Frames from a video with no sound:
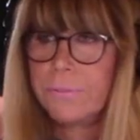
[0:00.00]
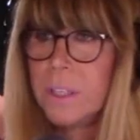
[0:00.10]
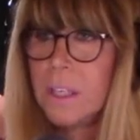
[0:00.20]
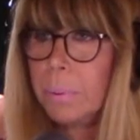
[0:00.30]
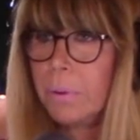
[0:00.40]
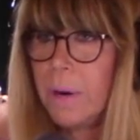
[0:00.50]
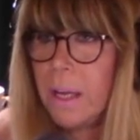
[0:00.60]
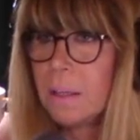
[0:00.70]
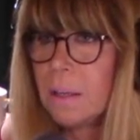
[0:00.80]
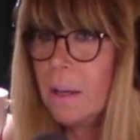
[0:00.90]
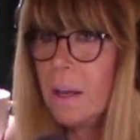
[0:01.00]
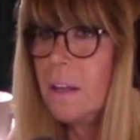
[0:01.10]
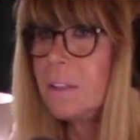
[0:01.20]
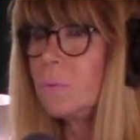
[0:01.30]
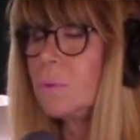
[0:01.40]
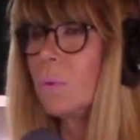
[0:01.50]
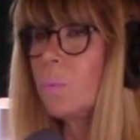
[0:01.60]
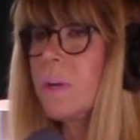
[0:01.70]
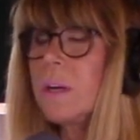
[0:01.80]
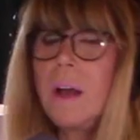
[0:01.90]
freaky parade. This was the
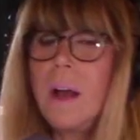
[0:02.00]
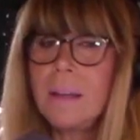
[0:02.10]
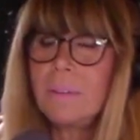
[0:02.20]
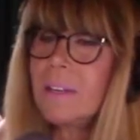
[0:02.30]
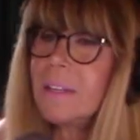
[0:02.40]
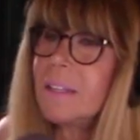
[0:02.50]
weird, it's